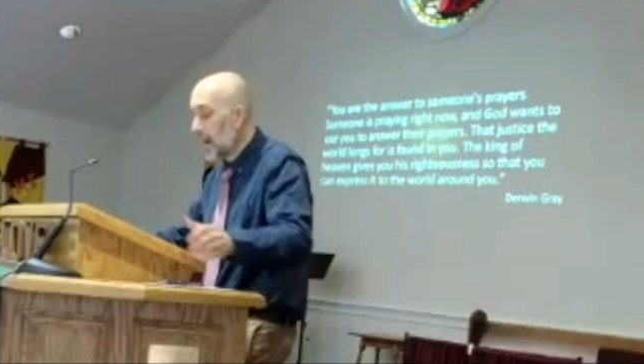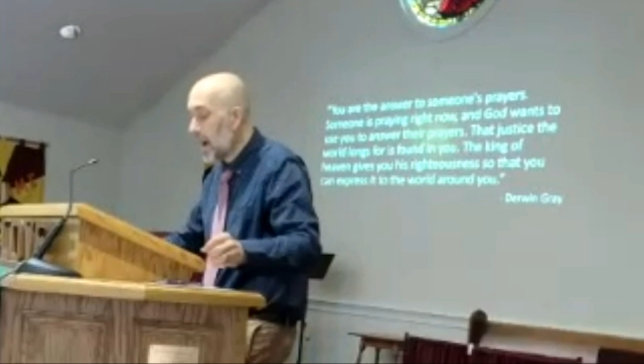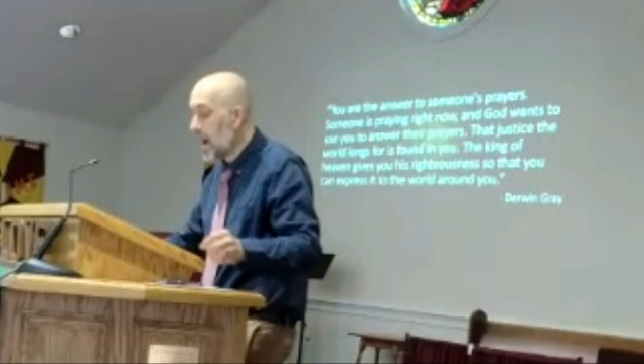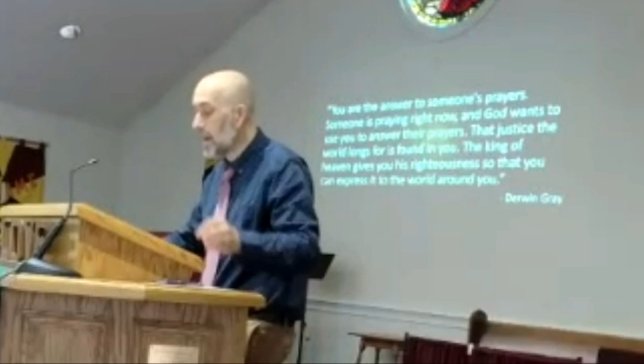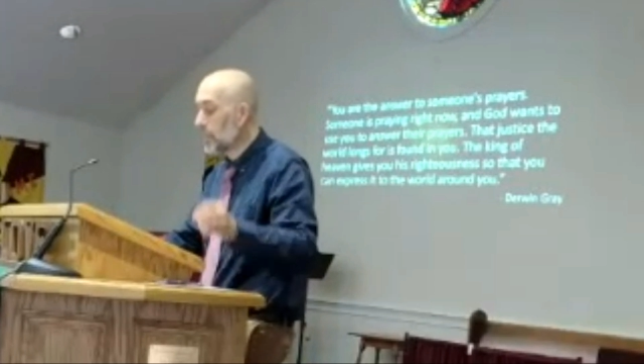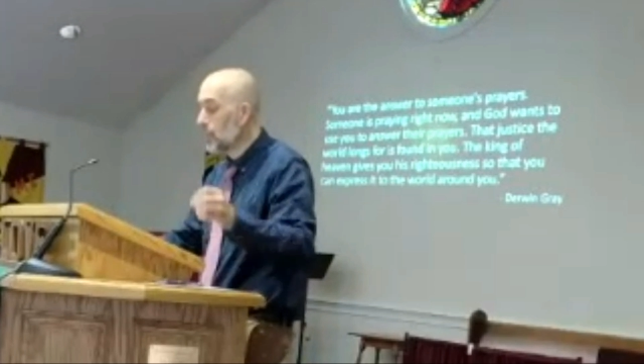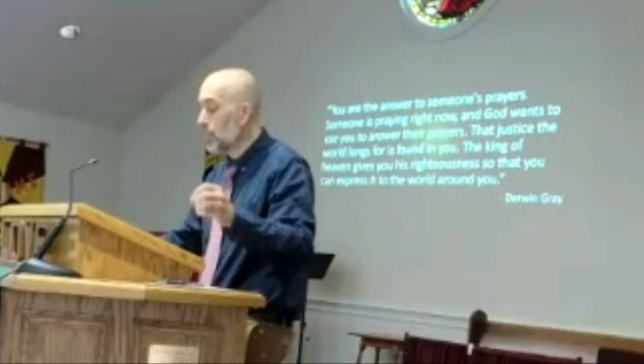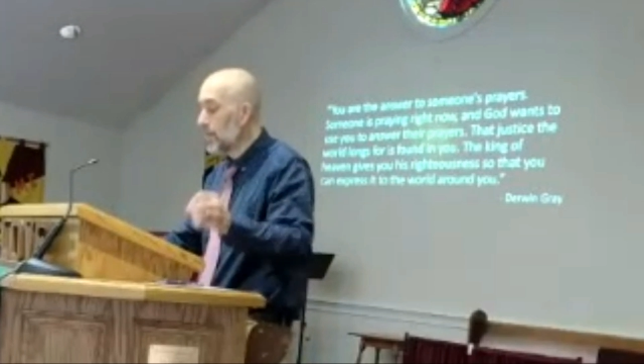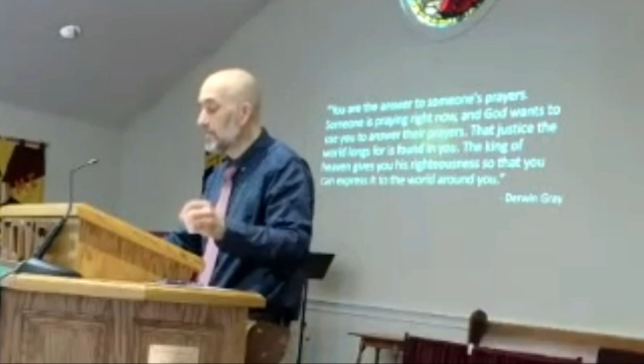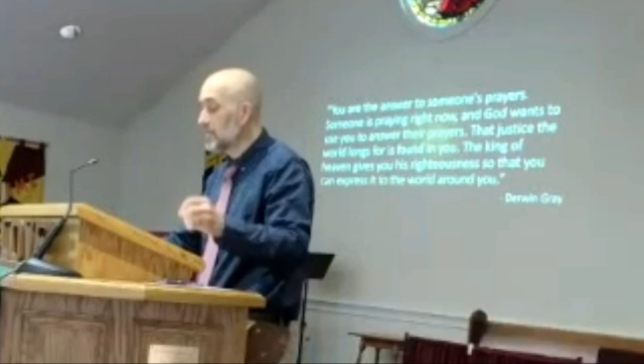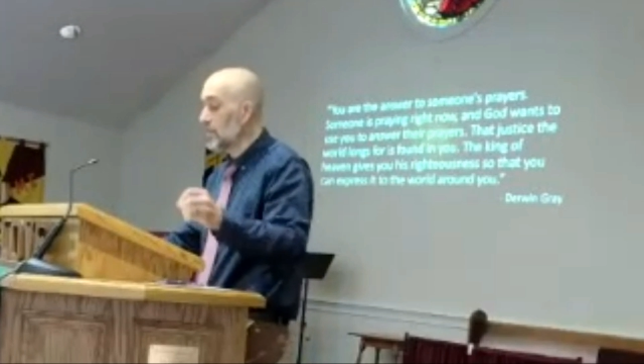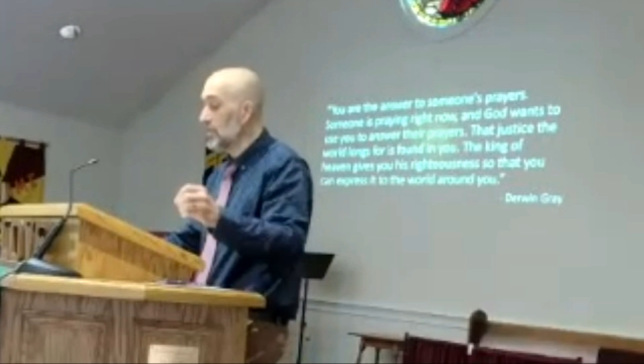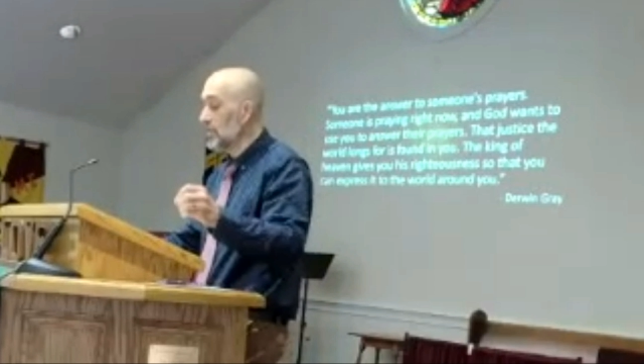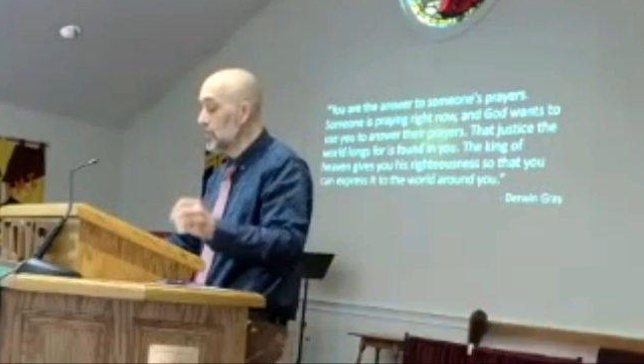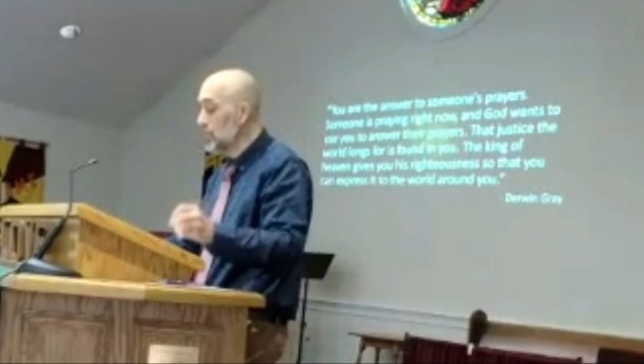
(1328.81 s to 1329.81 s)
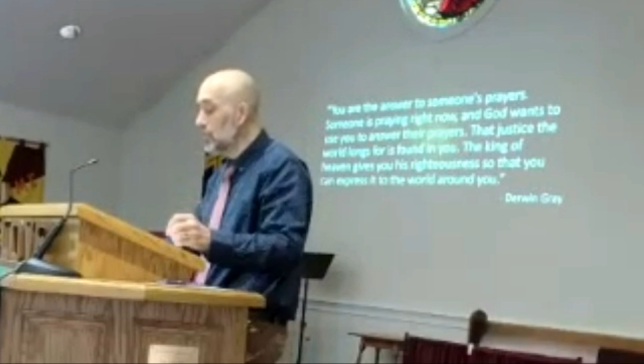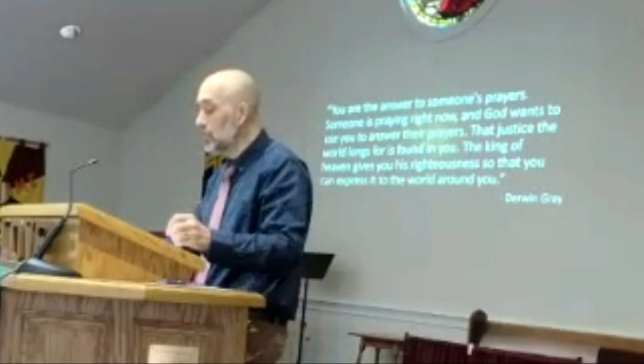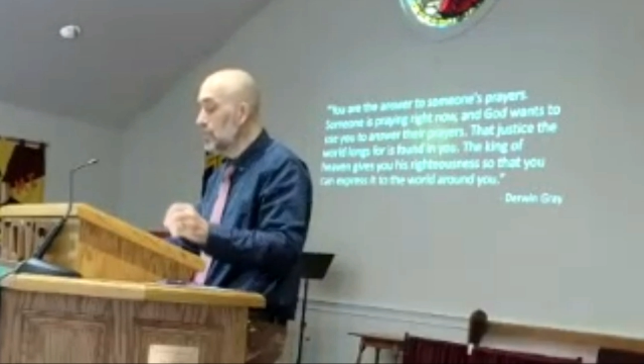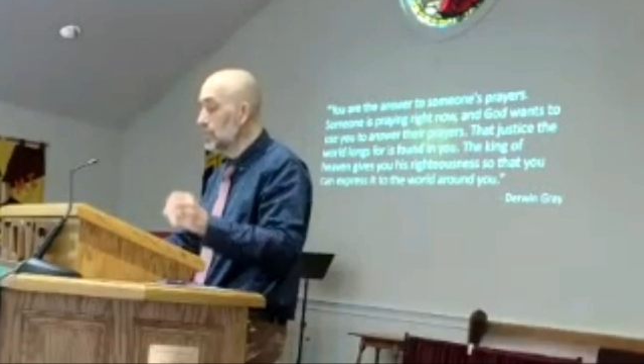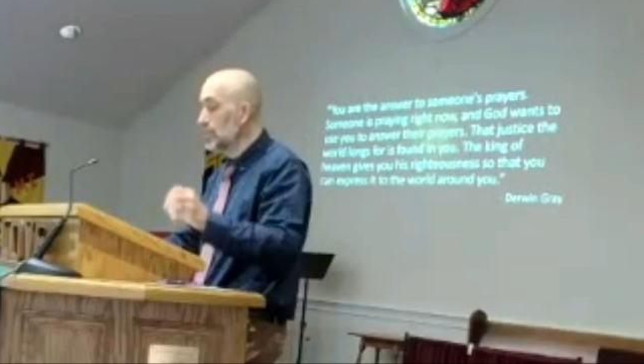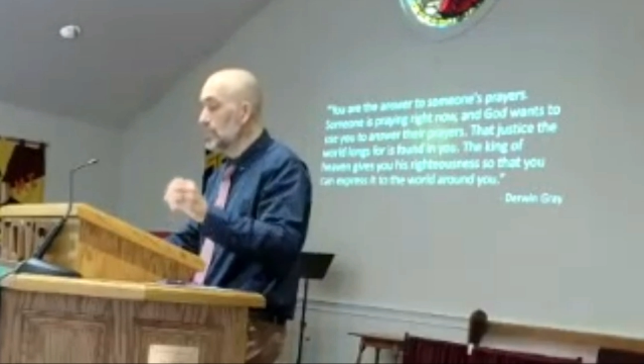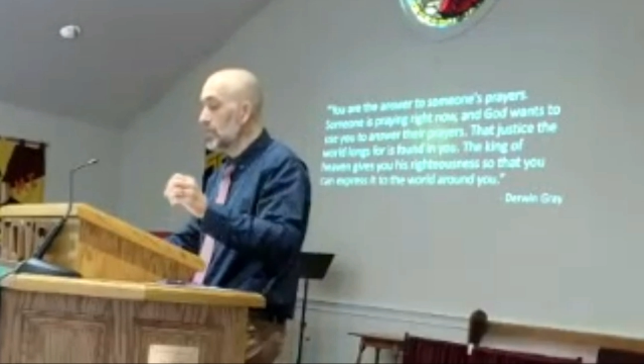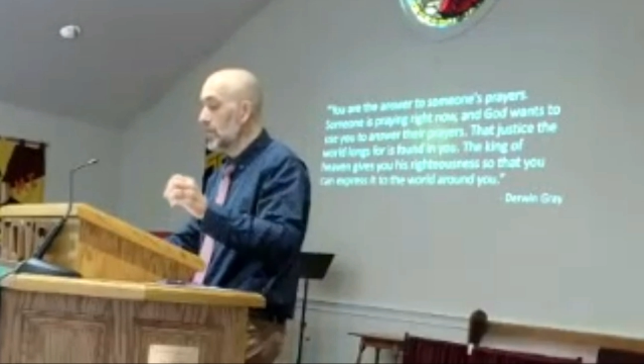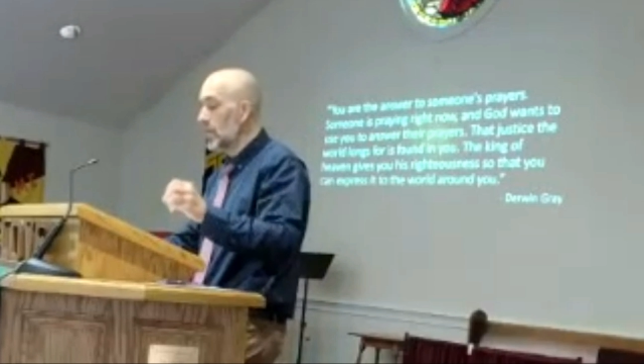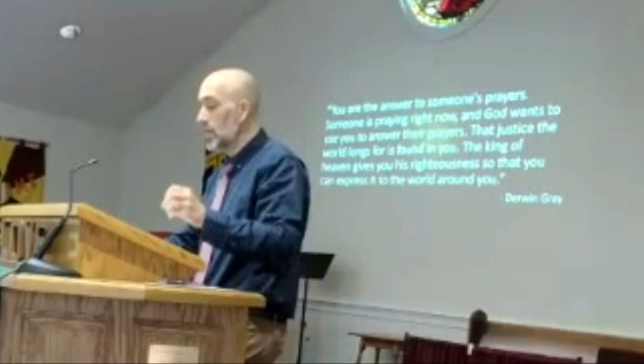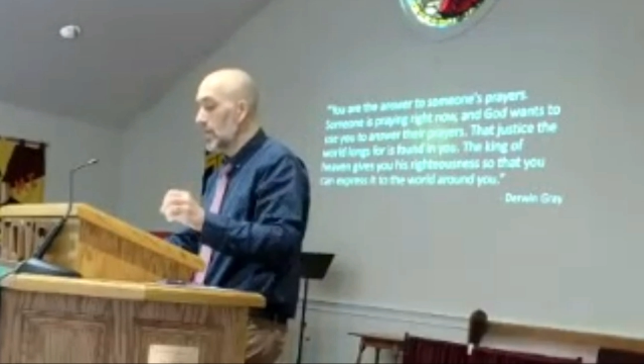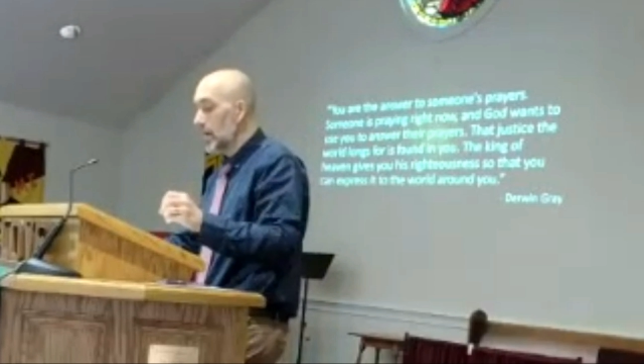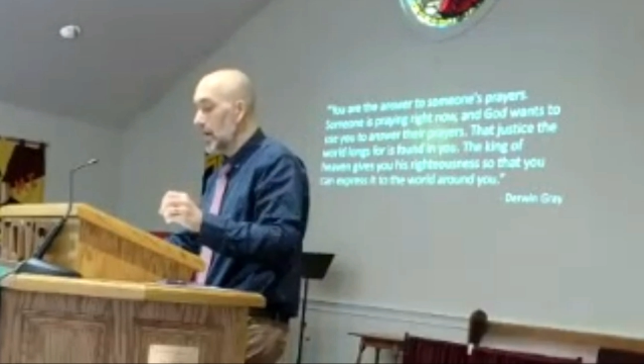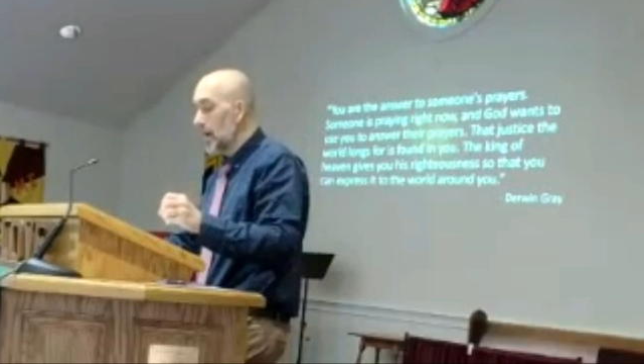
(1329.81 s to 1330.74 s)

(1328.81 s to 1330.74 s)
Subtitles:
God wants to use